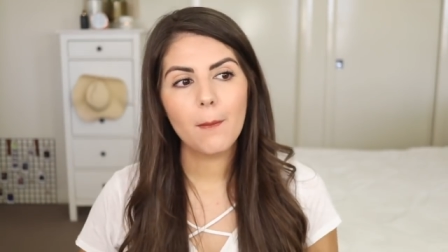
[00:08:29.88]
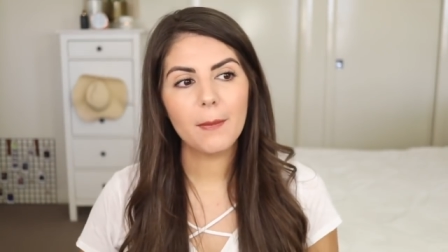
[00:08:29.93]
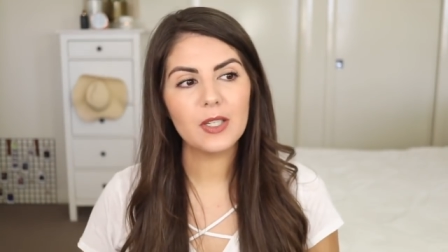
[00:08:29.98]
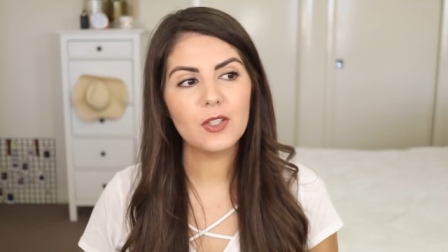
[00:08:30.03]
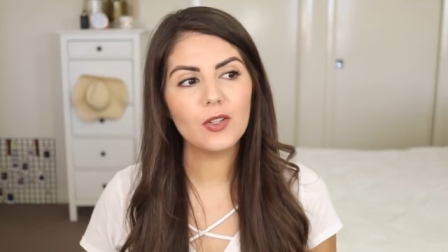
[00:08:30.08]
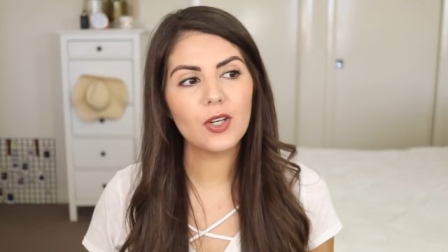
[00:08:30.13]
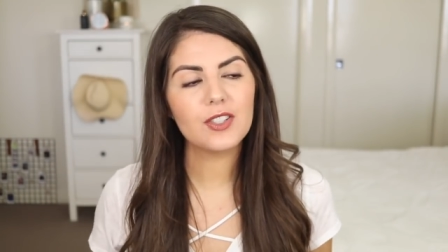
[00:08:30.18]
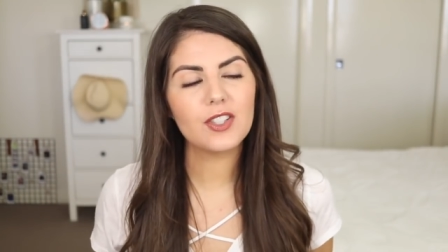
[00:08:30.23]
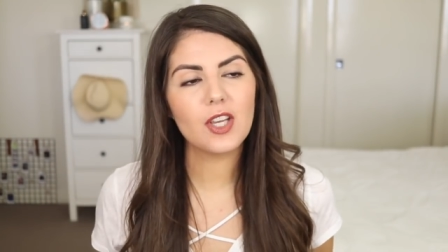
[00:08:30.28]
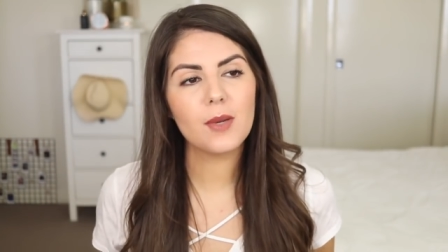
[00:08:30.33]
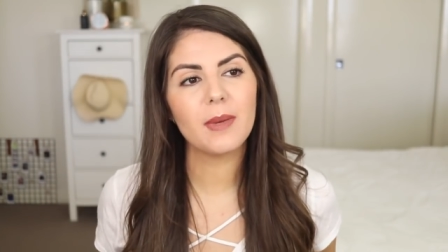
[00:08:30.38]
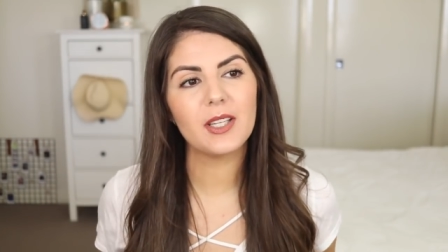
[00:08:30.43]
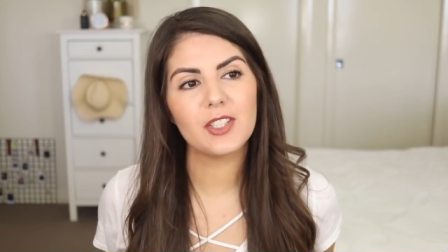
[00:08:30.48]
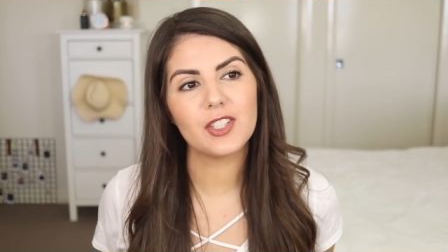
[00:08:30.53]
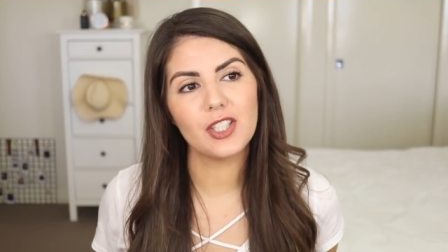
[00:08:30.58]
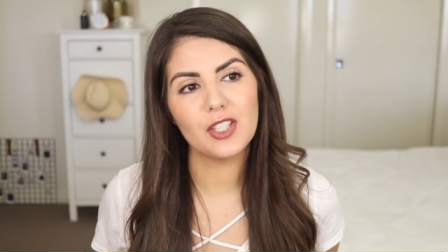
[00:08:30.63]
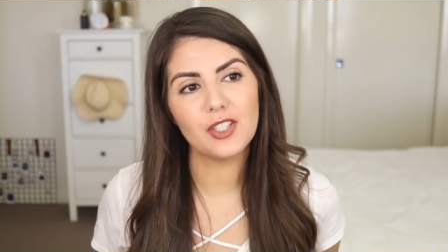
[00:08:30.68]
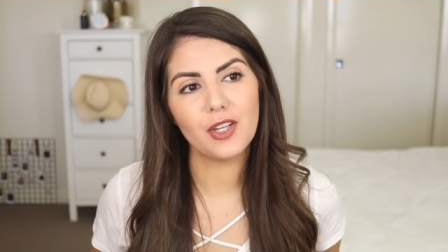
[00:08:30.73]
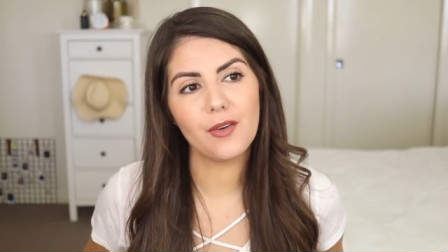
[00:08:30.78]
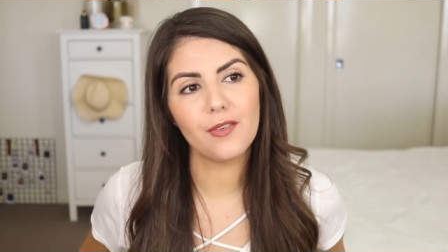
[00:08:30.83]
but not so
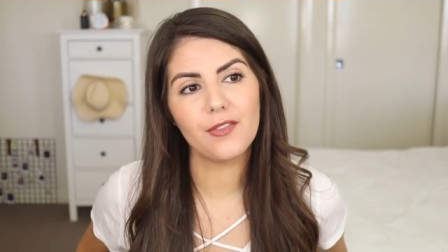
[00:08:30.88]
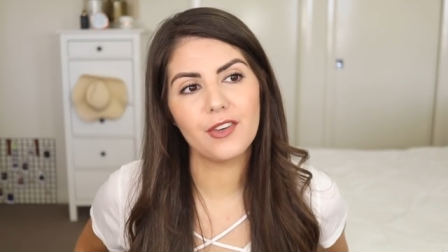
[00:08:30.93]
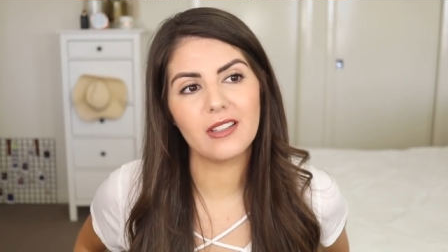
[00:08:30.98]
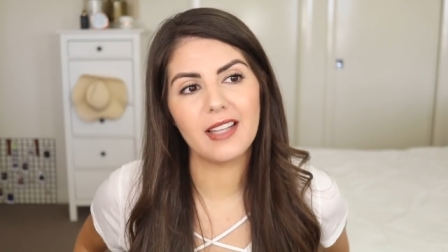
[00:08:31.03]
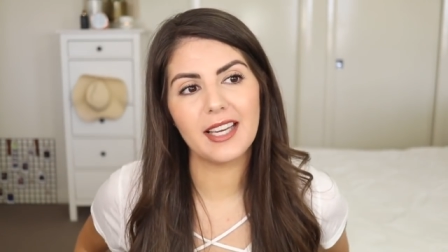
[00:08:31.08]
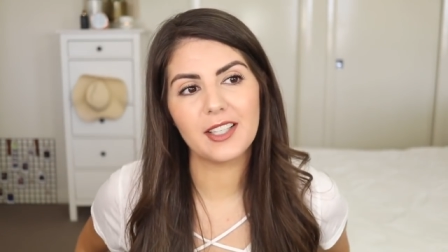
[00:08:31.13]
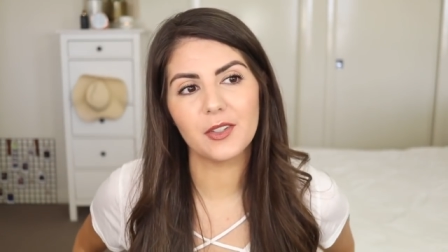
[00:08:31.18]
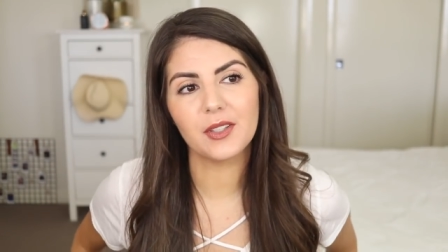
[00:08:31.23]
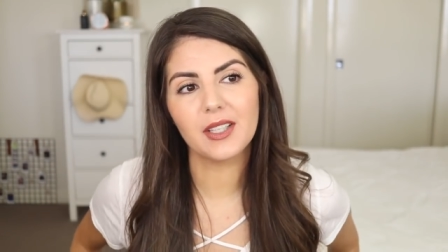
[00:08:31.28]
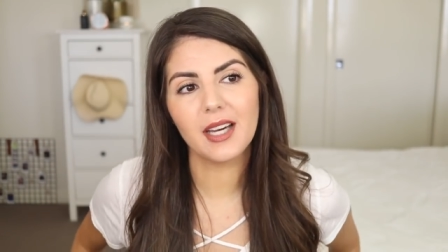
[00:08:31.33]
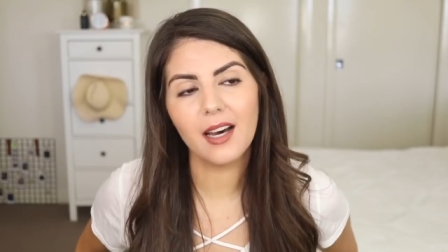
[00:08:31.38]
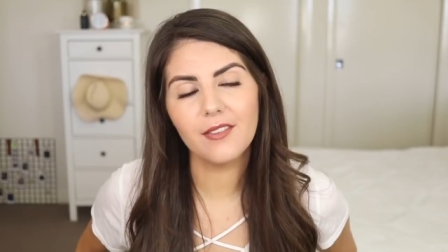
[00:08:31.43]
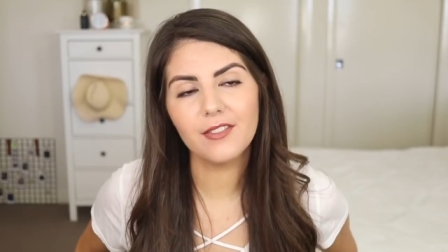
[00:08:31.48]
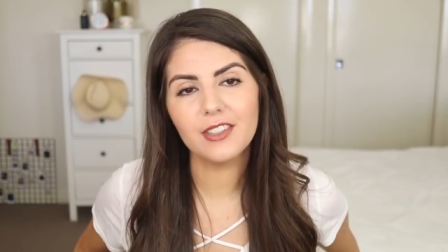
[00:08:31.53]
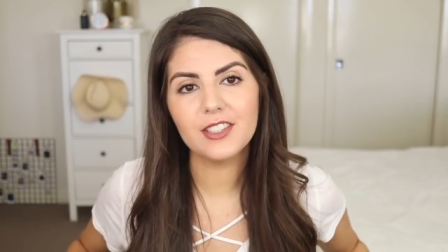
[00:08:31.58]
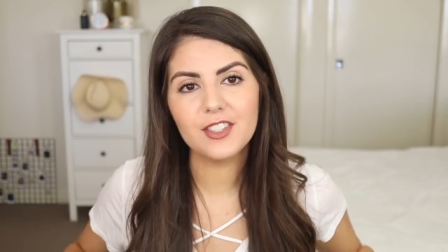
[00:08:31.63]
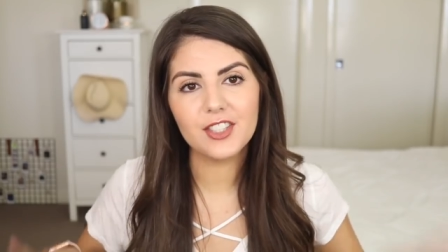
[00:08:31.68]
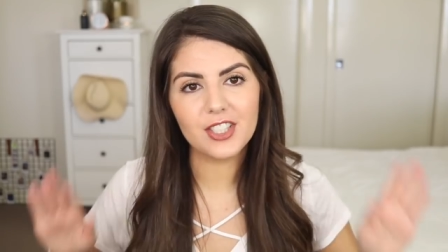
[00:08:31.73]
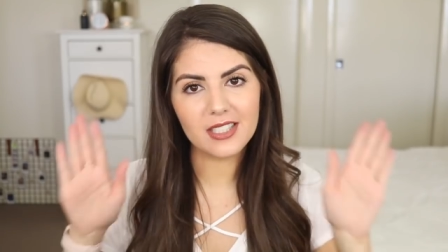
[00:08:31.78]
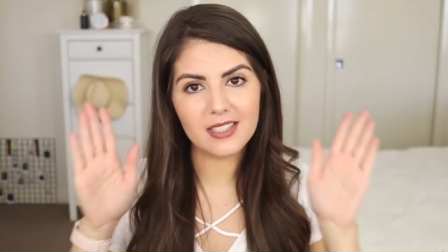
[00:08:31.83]
much that you don't feel like you're
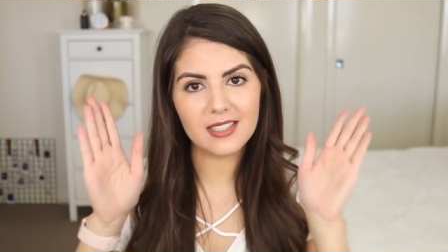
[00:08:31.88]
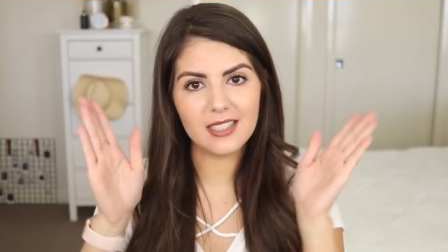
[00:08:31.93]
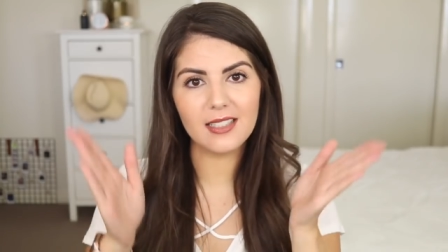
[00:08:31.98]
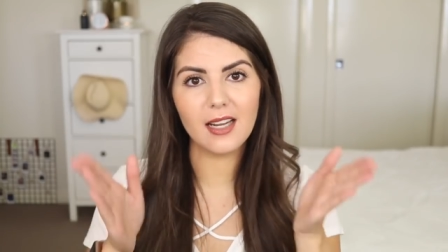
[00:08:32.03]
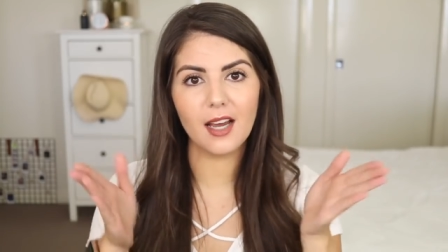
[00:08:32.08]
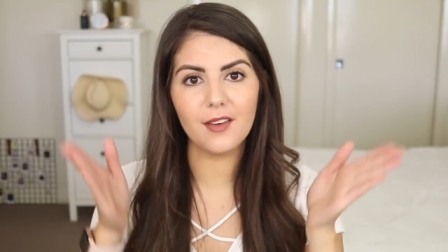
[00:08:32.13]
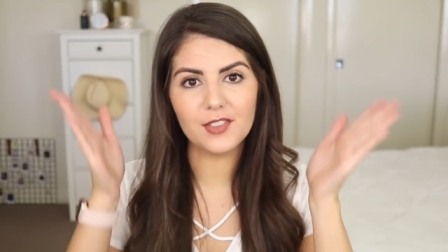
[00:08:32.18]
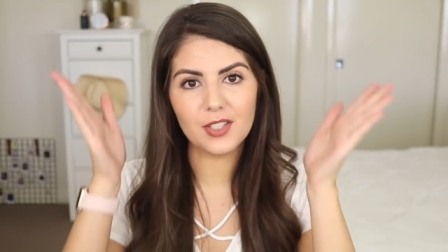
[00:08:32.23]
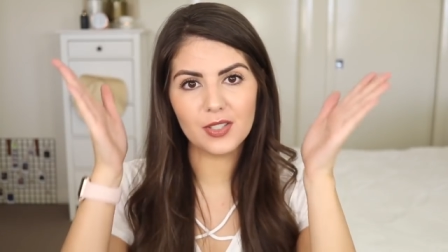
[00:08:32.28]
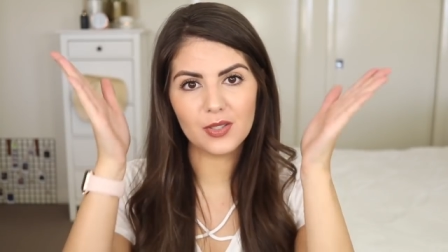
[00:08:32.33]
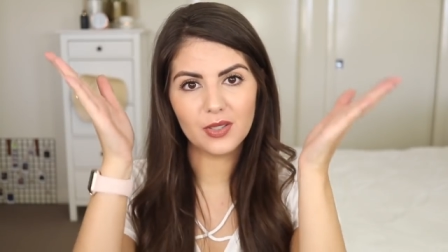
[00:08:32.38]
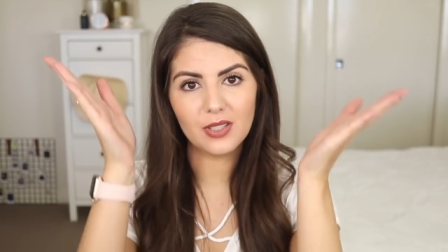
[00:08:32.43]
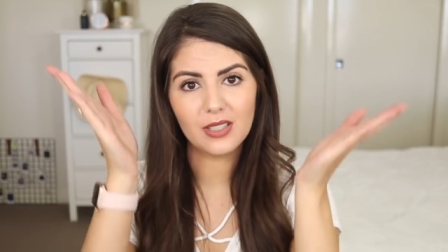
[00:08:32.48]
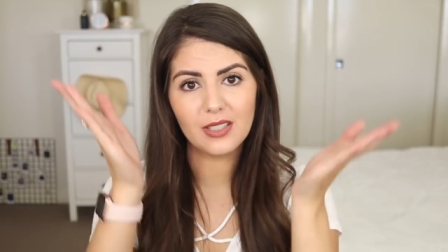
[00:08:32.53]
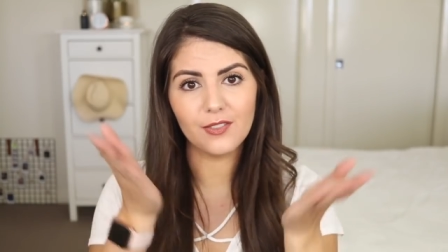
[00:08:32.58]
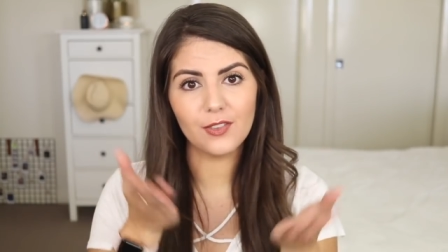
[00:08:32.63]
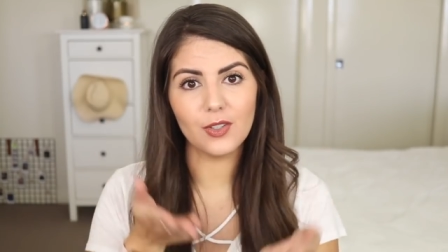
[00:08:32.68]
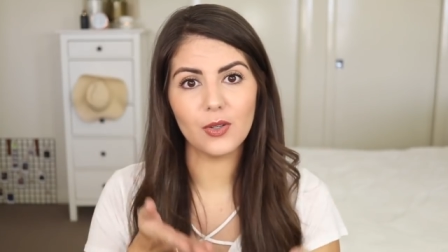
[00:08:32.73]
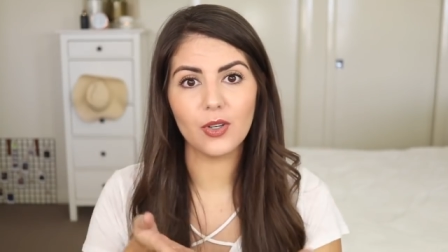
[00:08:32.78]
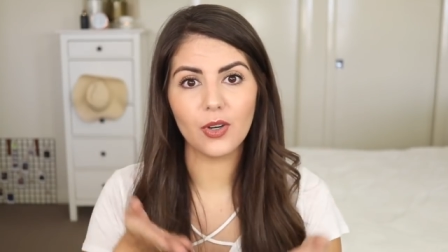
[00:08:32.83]
covered, just enough to sort of
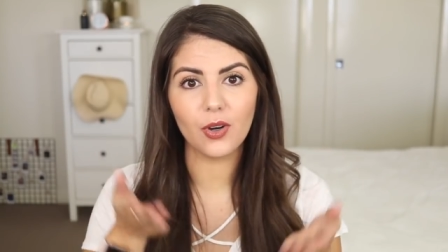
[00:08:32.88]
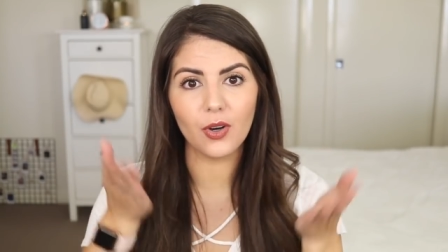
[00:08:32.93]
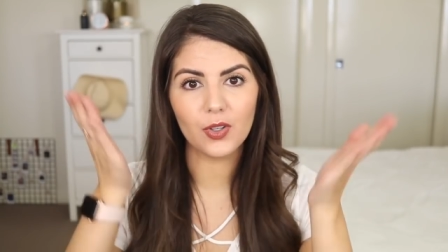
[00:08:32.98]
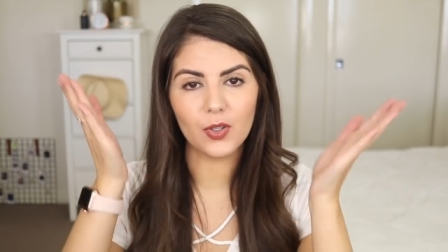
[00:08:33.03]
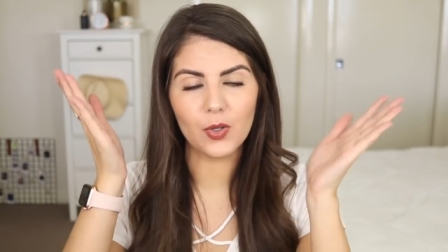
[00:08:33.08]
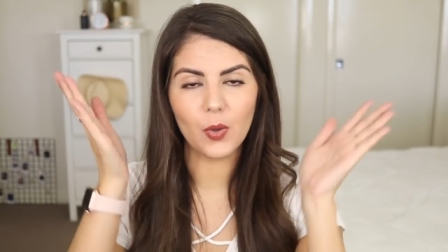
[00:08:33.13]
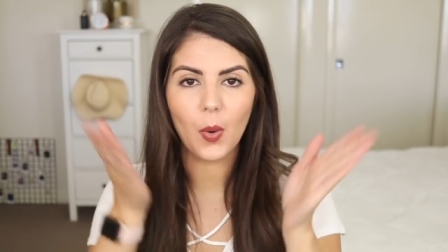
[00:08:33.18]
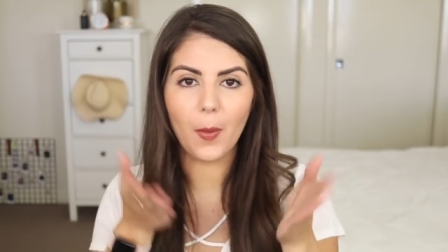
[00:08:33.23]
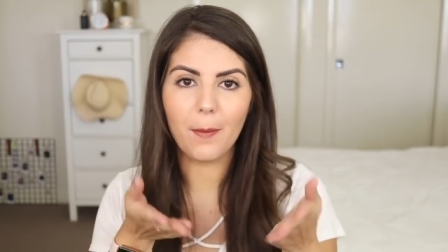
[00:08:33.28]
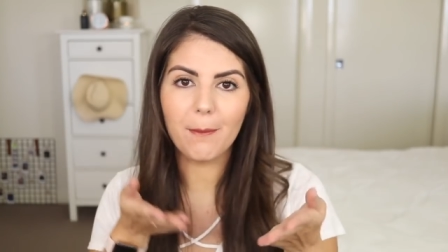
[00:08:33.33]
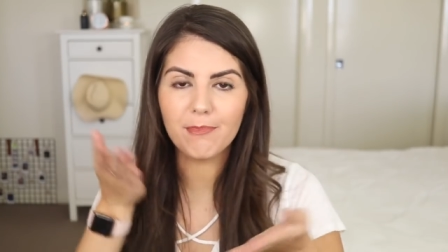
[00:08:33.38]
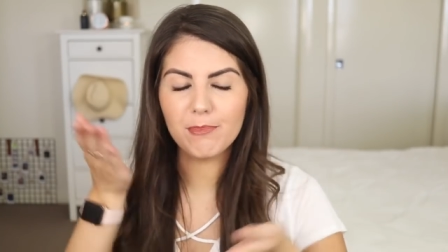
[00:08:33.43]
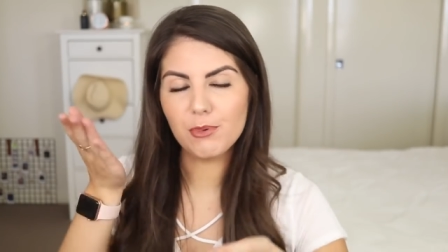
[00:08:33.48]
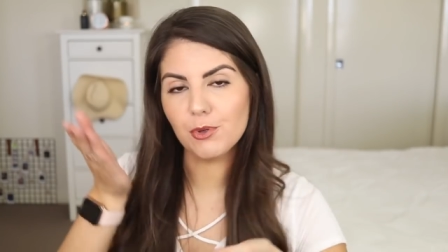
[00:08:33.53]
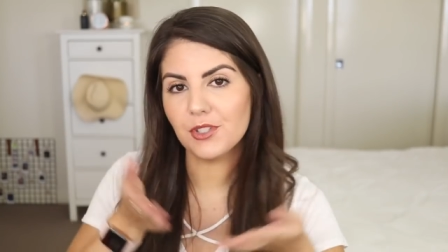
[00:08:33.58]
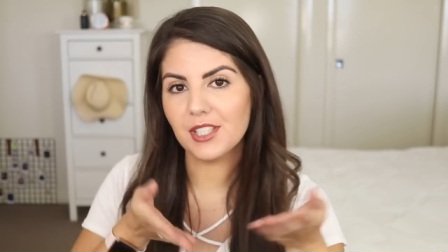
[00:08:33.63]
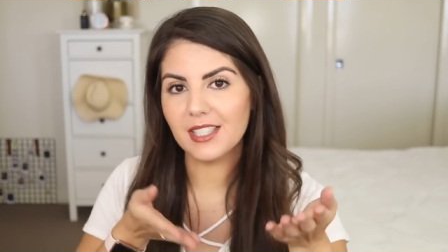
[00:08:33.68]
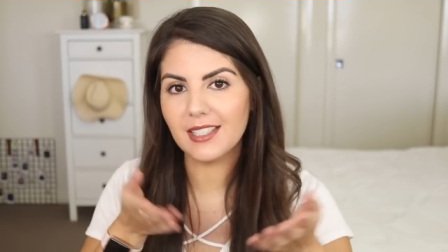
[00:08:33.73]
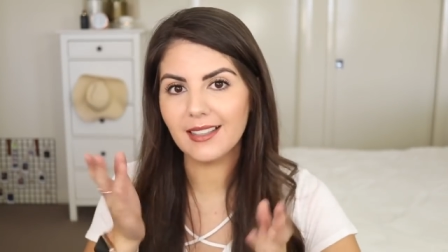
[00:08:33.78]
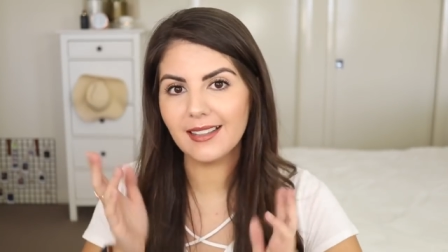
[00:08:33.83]
give your
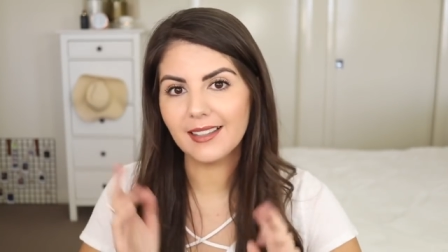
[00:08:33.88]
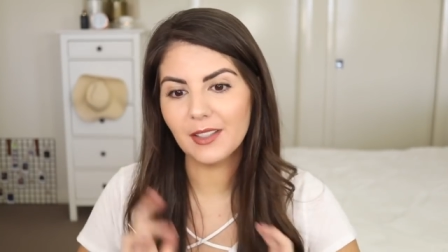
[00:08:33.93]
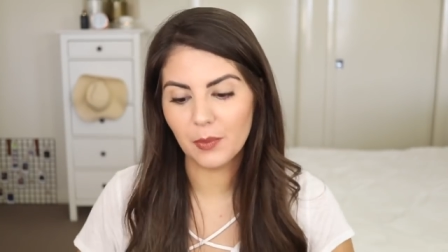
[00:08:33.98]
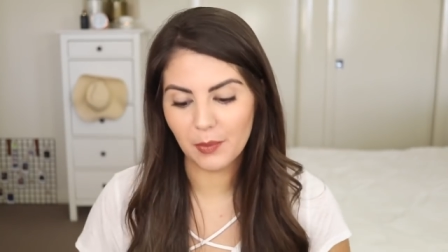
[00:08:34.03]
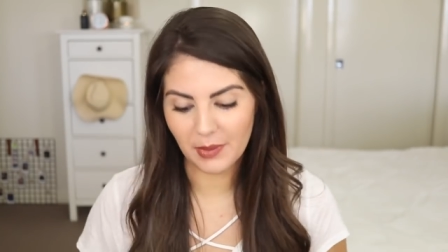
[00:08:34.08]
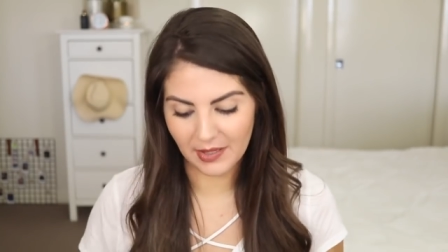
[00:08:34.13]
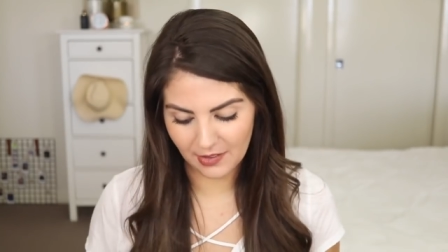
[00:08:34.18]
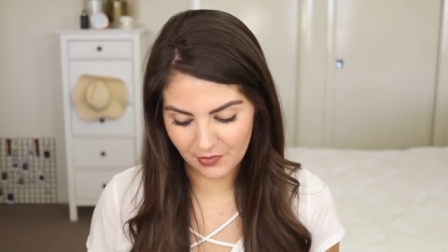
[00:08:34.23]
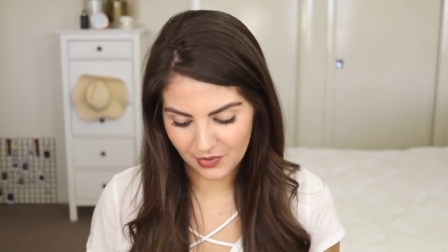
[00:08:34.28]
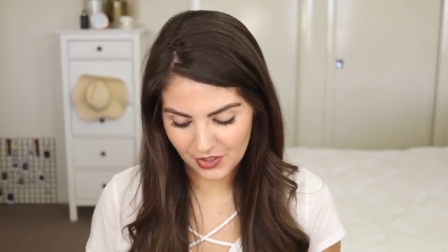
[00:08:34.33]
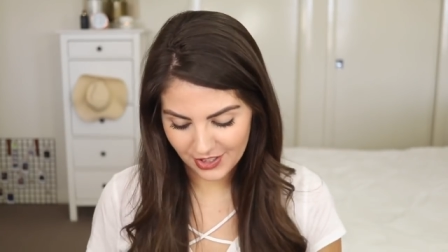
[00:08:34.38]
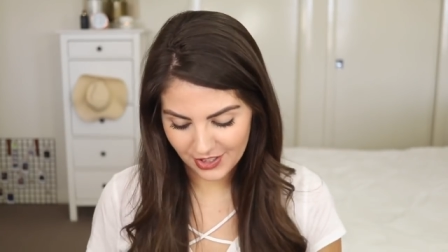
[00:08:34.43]
booty a little bit of